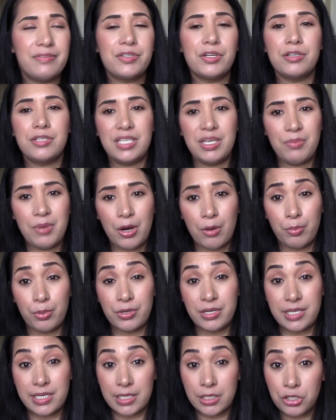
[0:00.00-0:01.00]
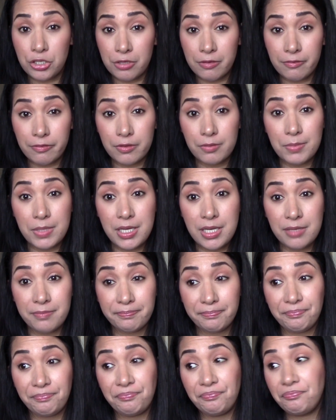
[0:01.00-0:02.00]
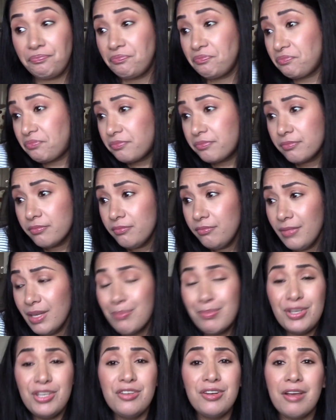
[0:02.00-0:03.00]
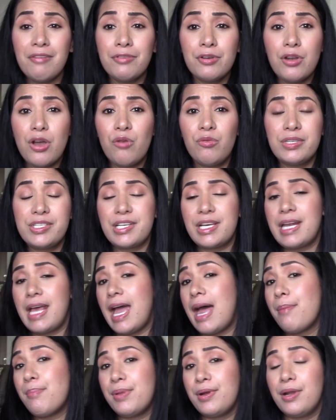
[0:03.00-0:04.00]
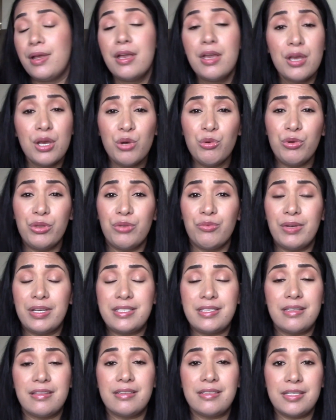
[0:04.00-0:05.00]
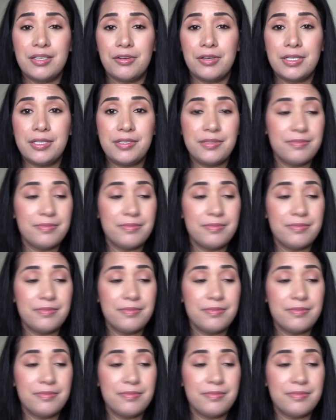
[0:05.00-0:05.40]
TBR prediction for me, but you never know what's going to happen with the rest of the series.